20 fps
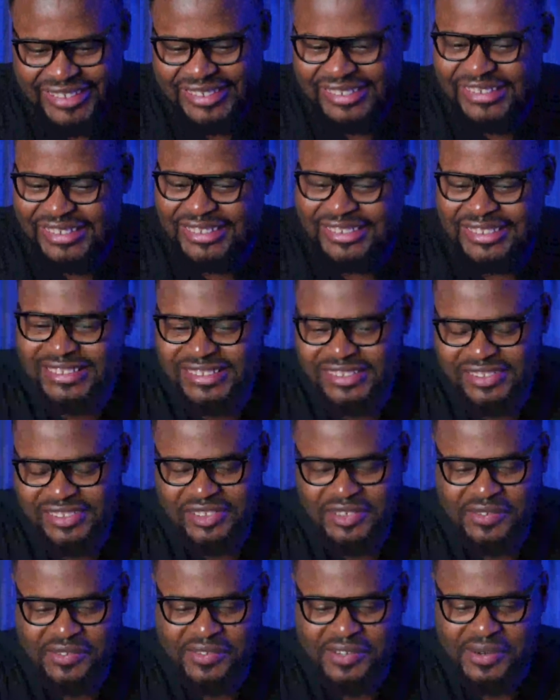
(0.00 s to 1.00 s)
and
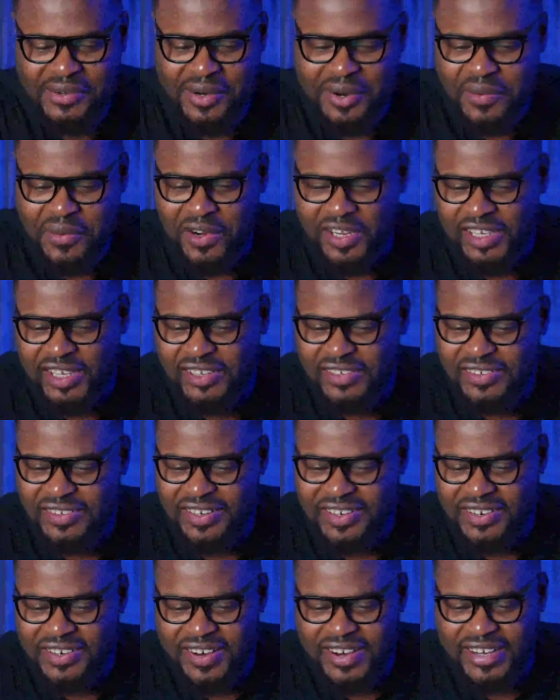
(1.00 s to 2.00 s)
creating the stuff that we are
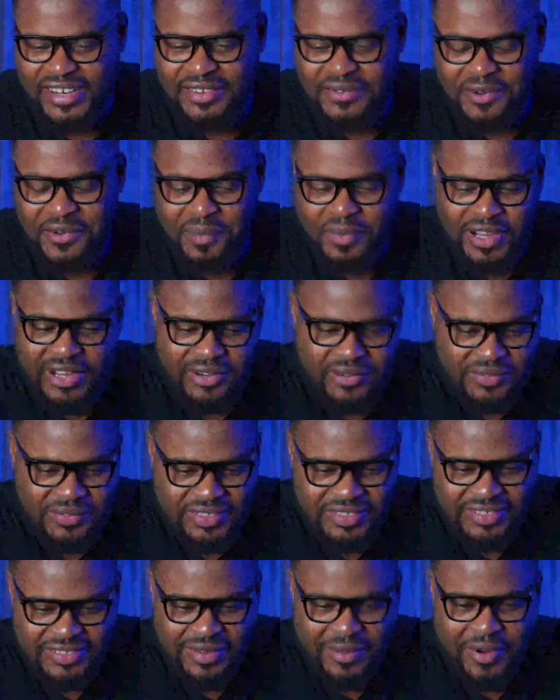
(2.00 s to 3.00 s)
working on. All right, if you're
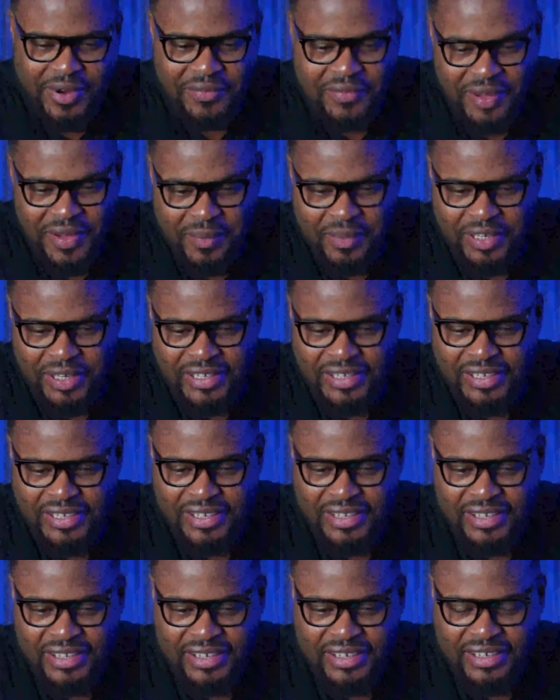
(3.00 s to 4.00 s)
part of the Zebra
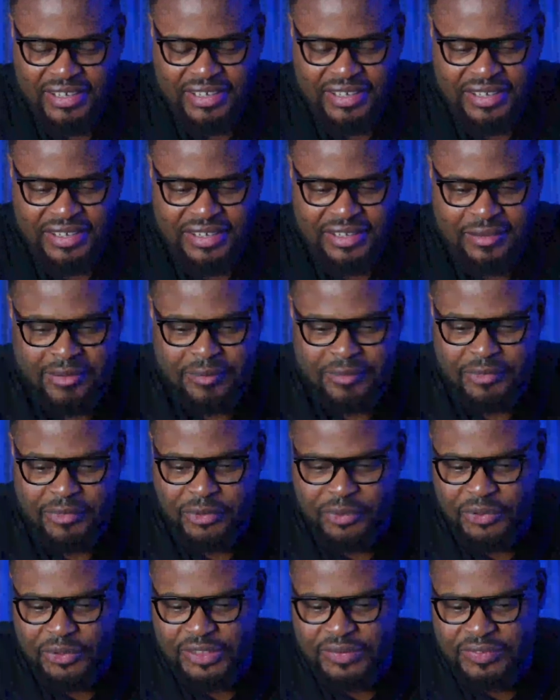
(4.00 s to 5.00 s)
family,
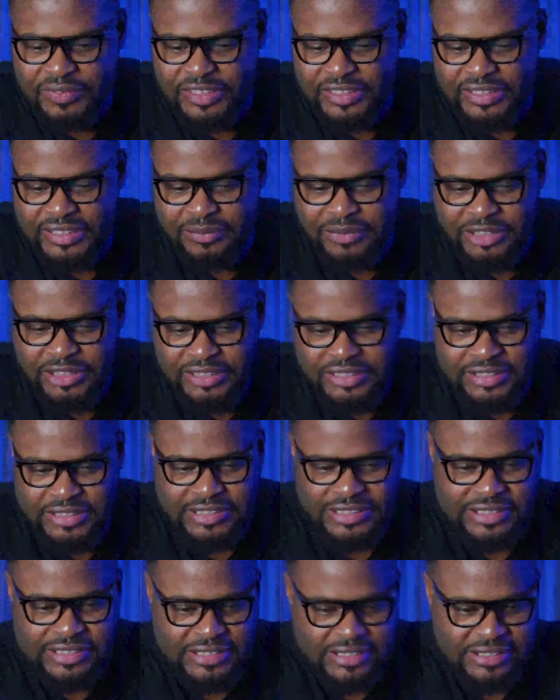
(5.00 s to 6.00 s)
good evening
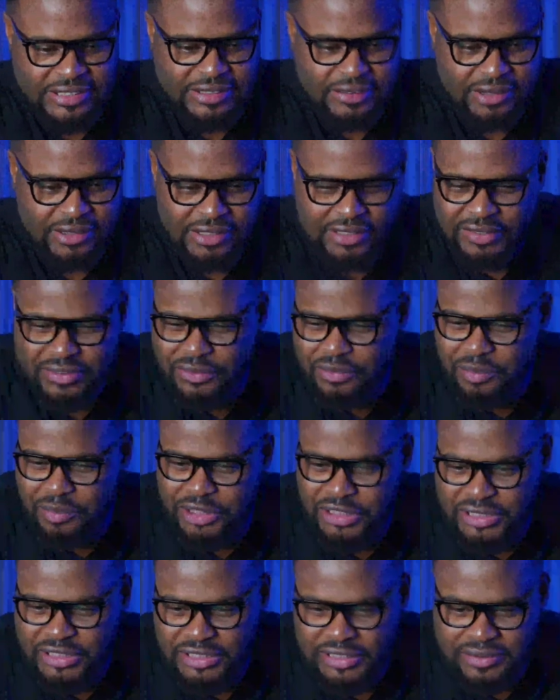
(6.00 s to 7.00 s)
once again, and is
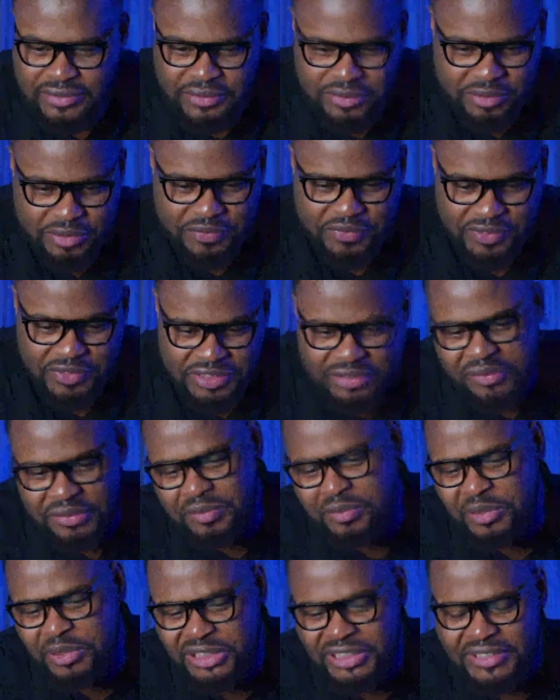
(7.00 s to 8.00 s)
it good morning now? Good
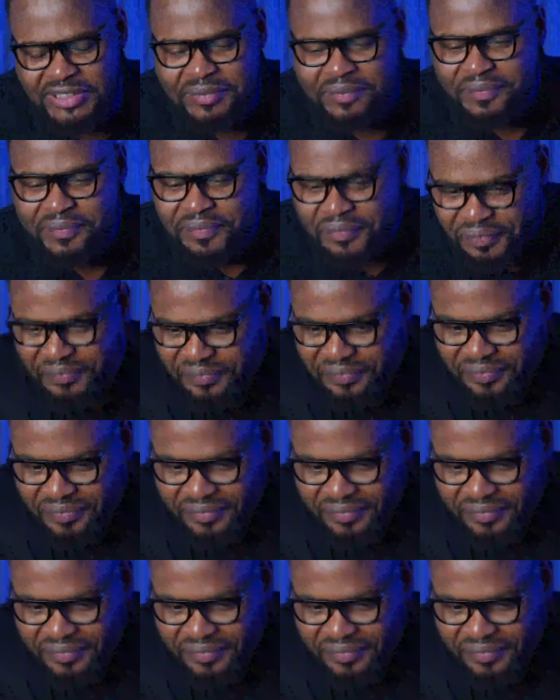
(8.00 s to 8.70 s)
evening, good morning.